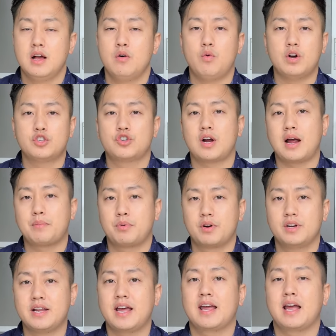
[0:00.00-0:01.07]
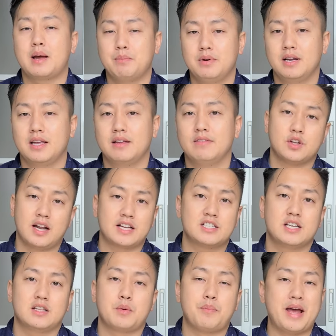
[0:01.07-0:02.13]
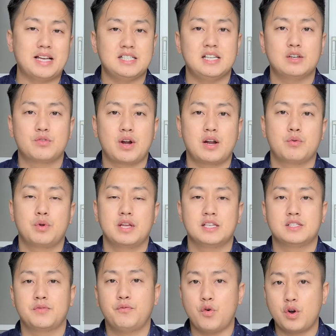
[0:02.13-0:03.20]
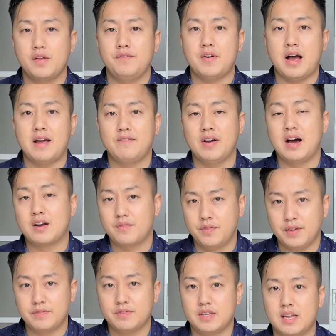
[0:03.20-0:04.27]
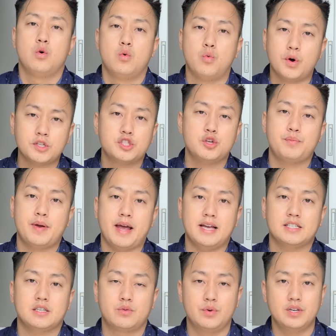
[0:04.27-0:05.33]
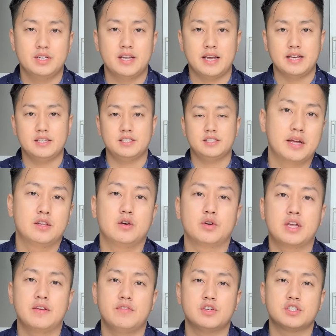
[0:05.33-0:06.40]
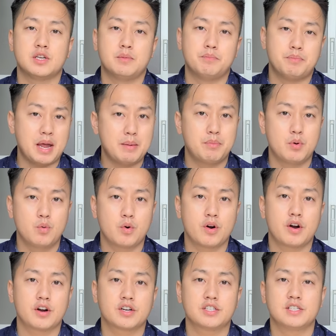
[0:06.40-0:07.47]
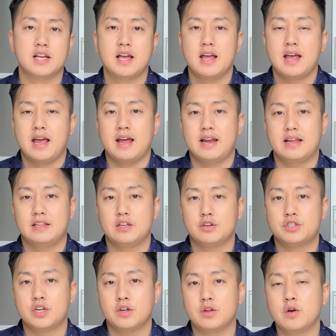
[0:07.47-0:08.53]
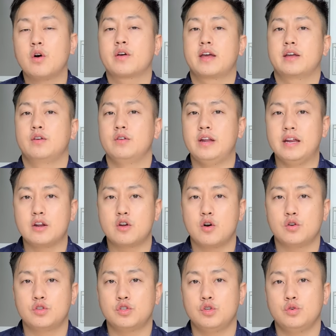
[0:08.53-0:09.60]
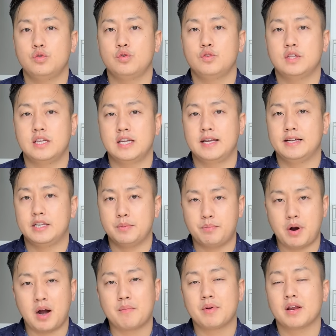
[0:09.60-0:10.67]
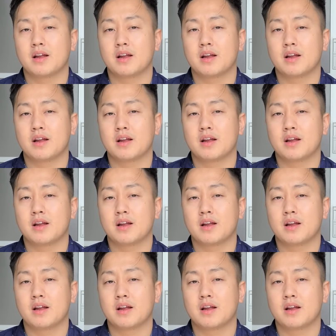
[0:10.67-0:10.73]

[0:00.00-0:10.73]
one try per day, I believe. Like I said, the passing grade is 45 out of 50. Once you pass the written test, they'll give you some paperwork and then they'll tell you, okay, you need to go to the Department